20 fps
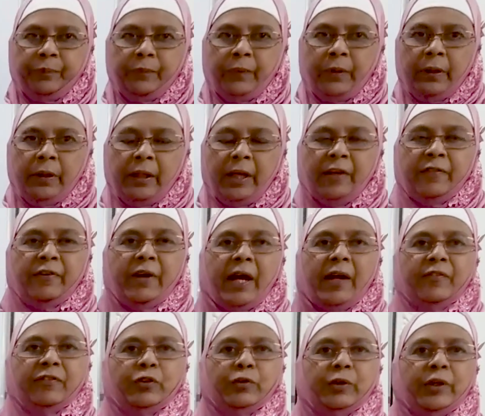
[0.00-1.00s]
If I have to
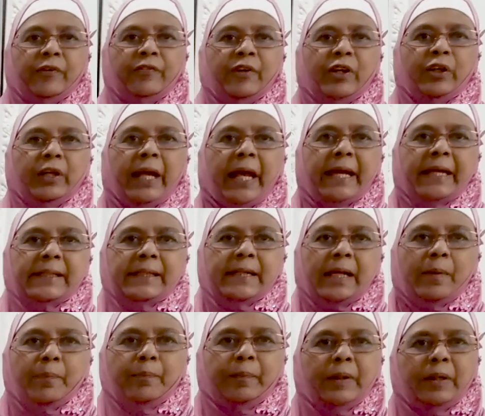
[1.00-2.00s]
give you an
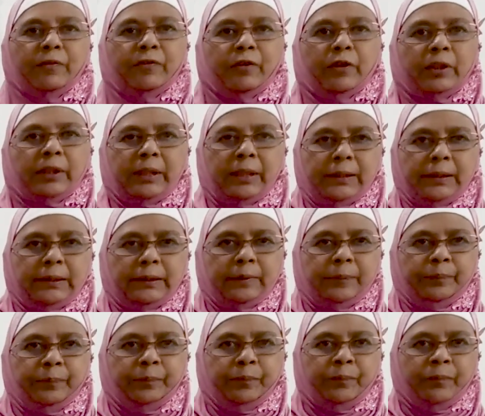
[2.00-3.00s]
example for this,
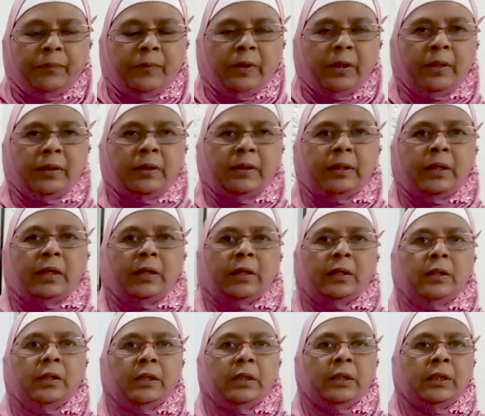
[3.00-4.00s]
the
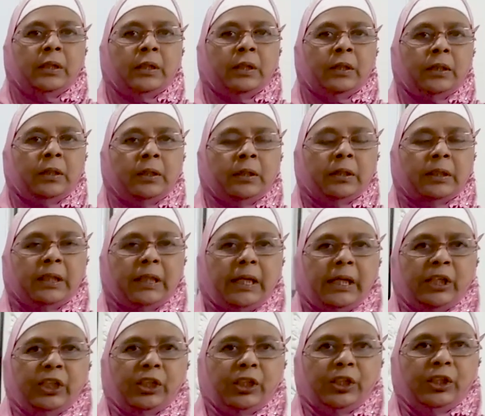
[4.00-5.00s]

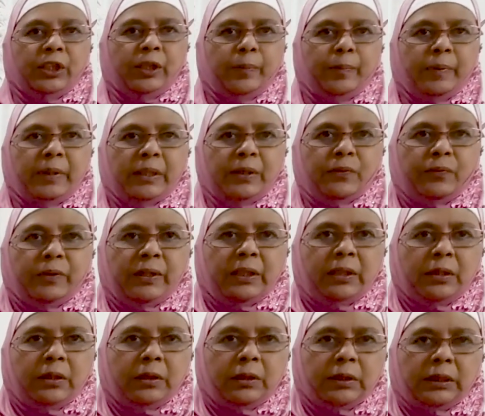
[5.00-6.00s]
relationship is with the
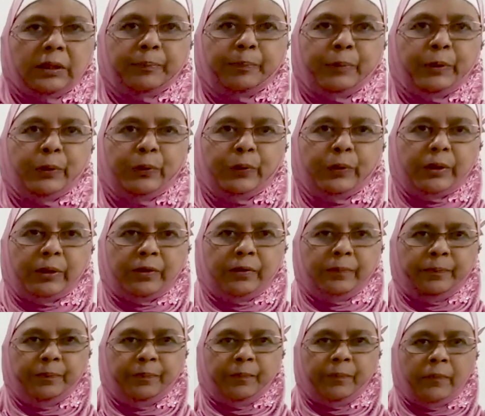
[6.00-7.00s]
computer.
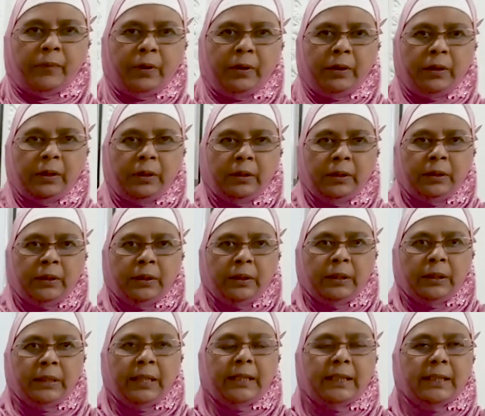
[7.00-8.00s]
Let
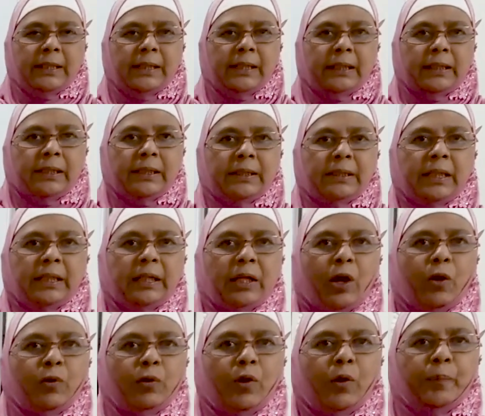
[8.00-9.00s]
us understand how
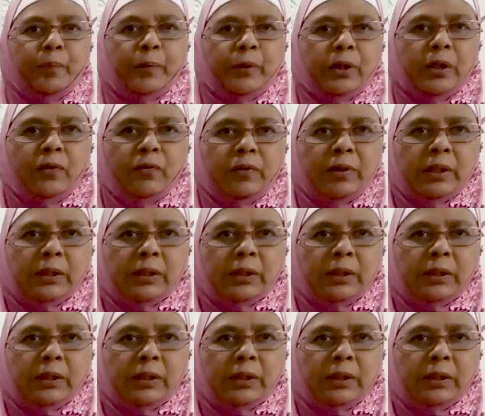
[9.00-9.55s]
computer works.